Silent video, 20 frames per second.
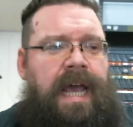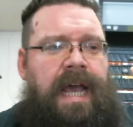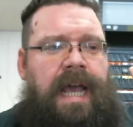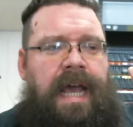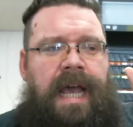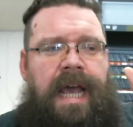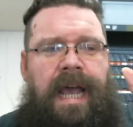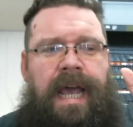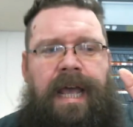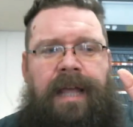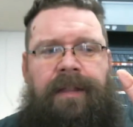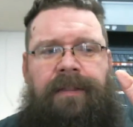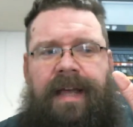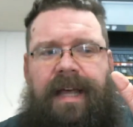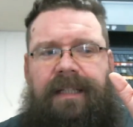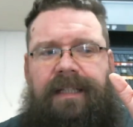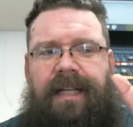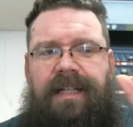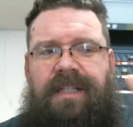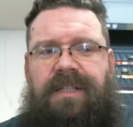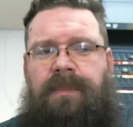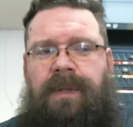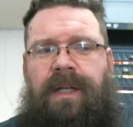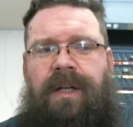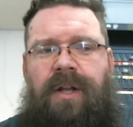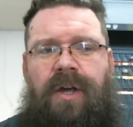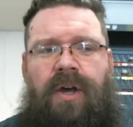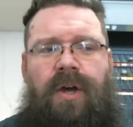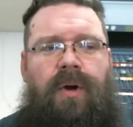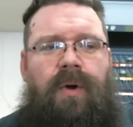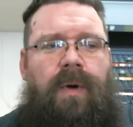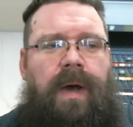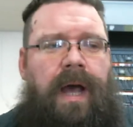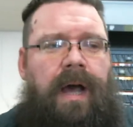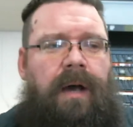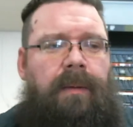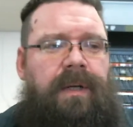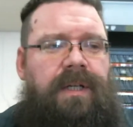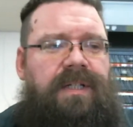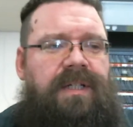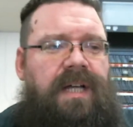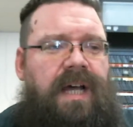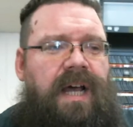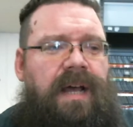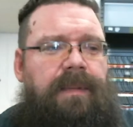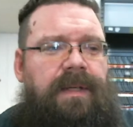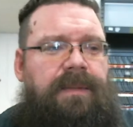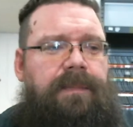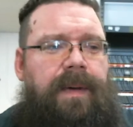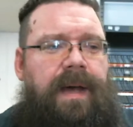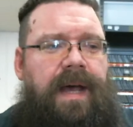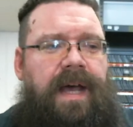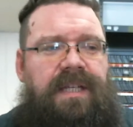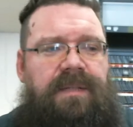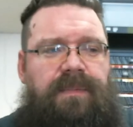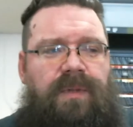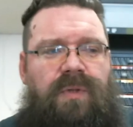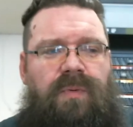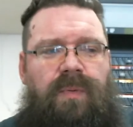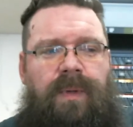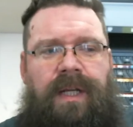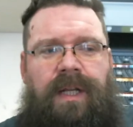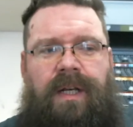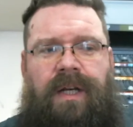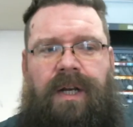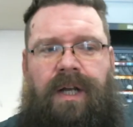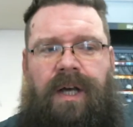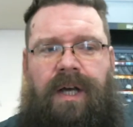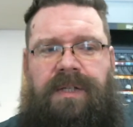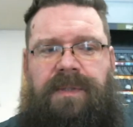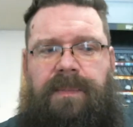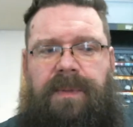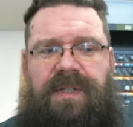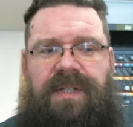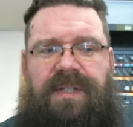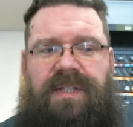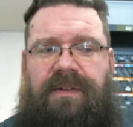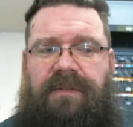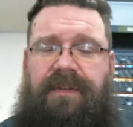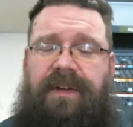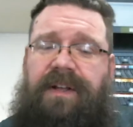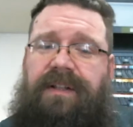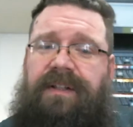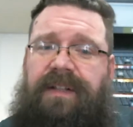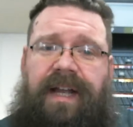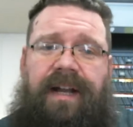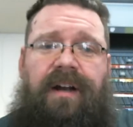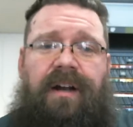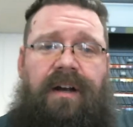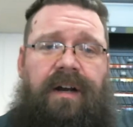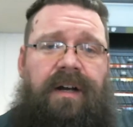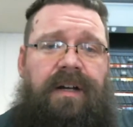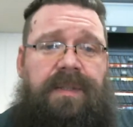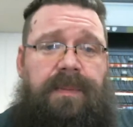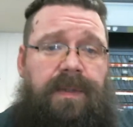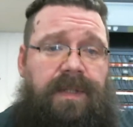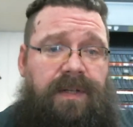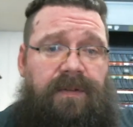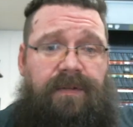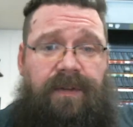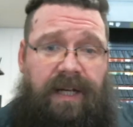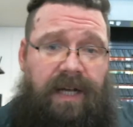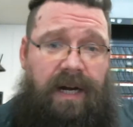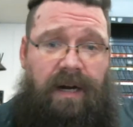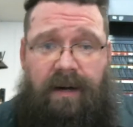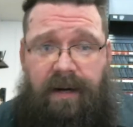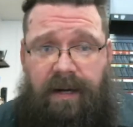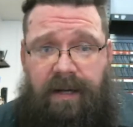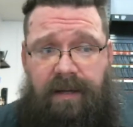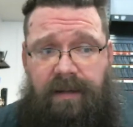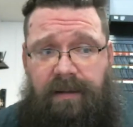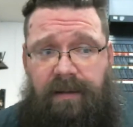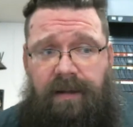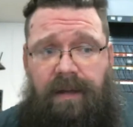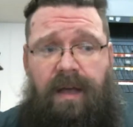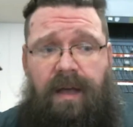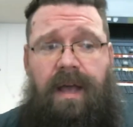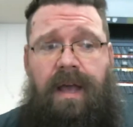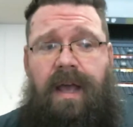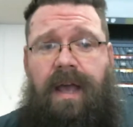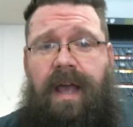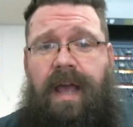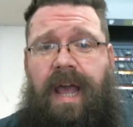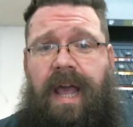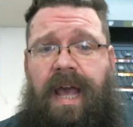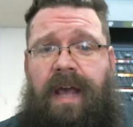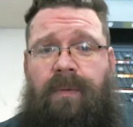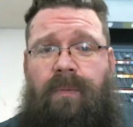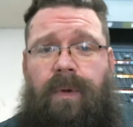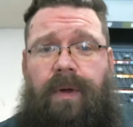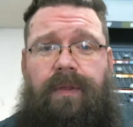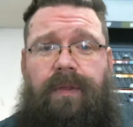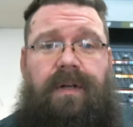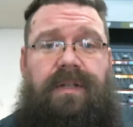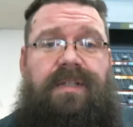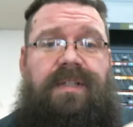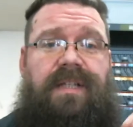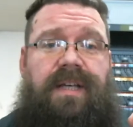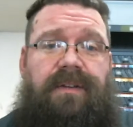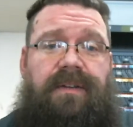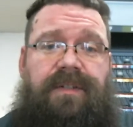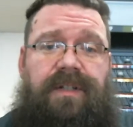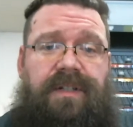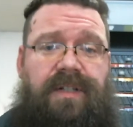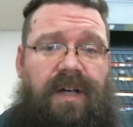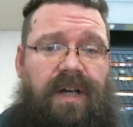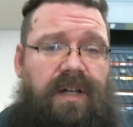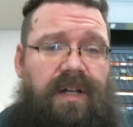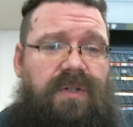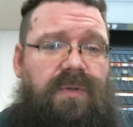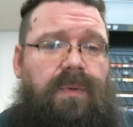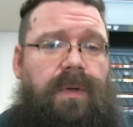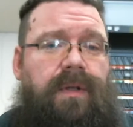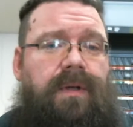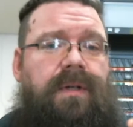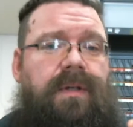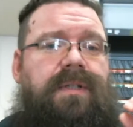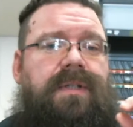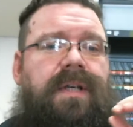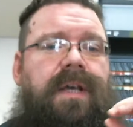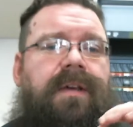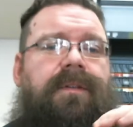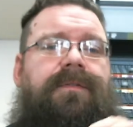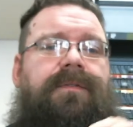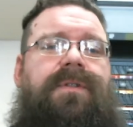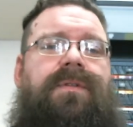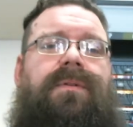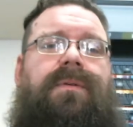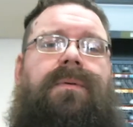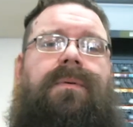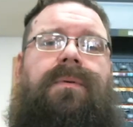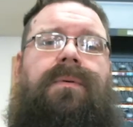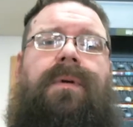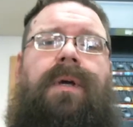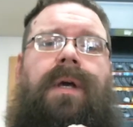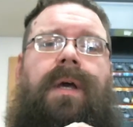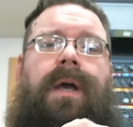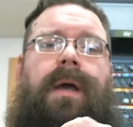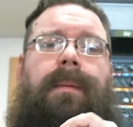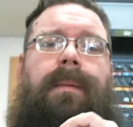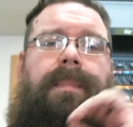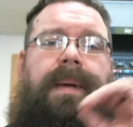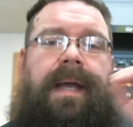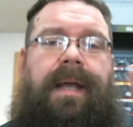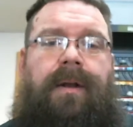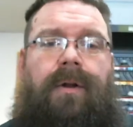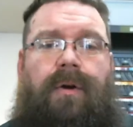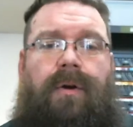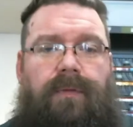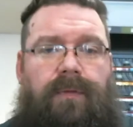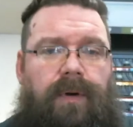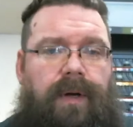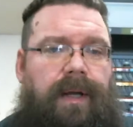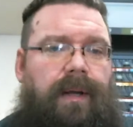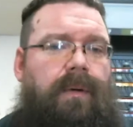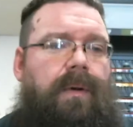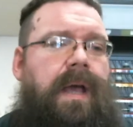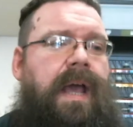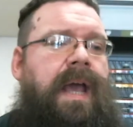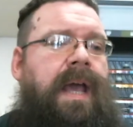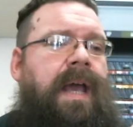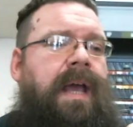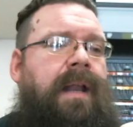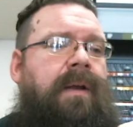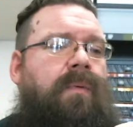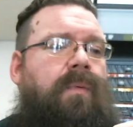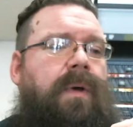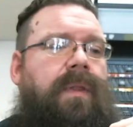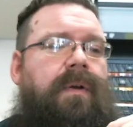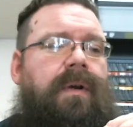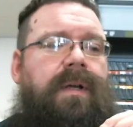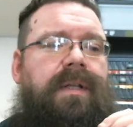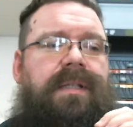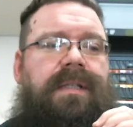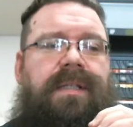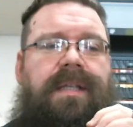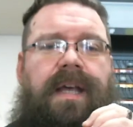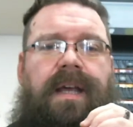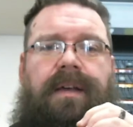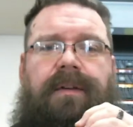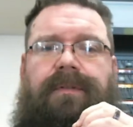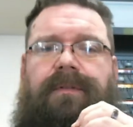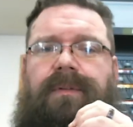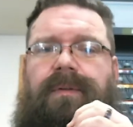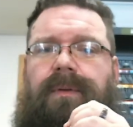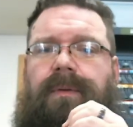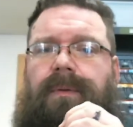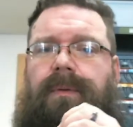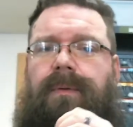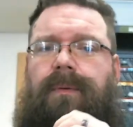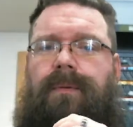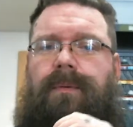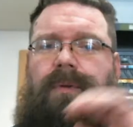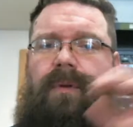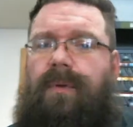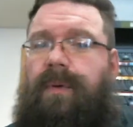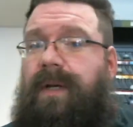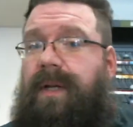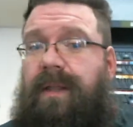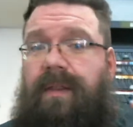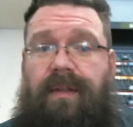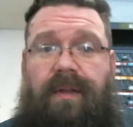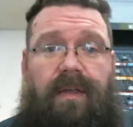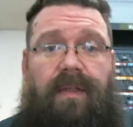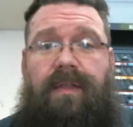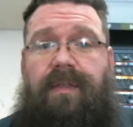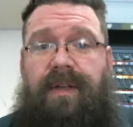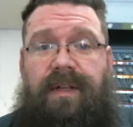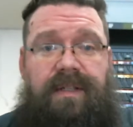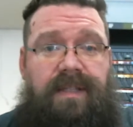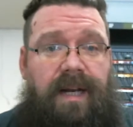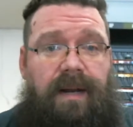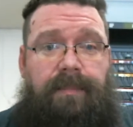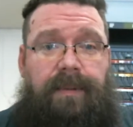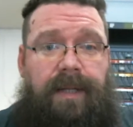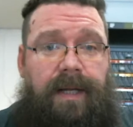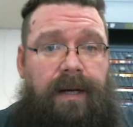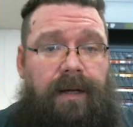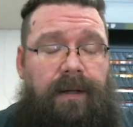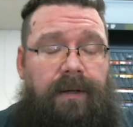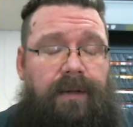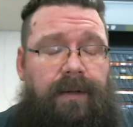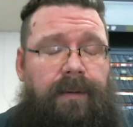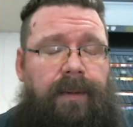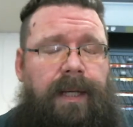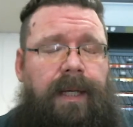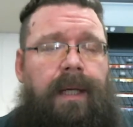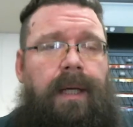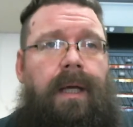And that lets me know how much time has passed between a specific layer in a specific area, and whether it's safe to touch, whether it's safe to paint over it, and whether it's safe to do any of the other things that I plan on doing.